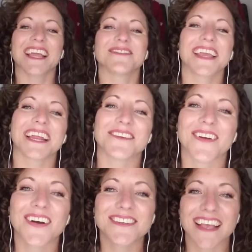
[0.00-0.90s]
Rose,
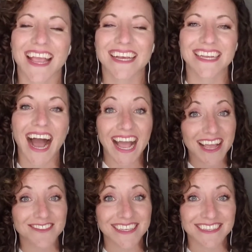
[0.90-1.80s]
and I have
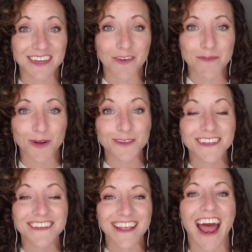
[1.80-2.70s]
cystic fibrosis,
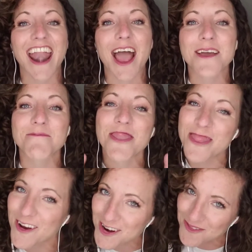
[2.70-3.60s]
and I am
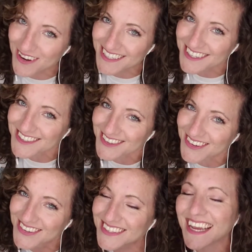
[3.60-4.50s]
31 years
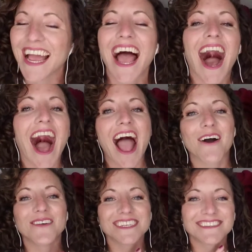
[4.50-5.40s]
old. I always
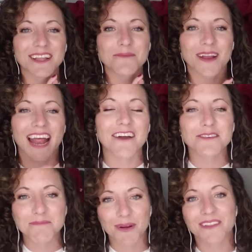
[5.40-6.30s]
celebrate every
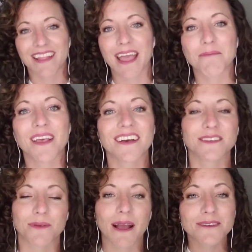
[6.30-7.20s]
birthday because when I
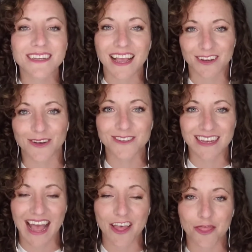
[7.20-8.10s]
was diagnosed at
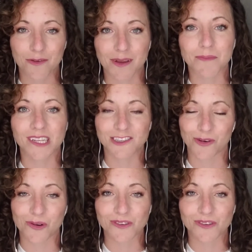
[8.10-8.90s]
3 months old,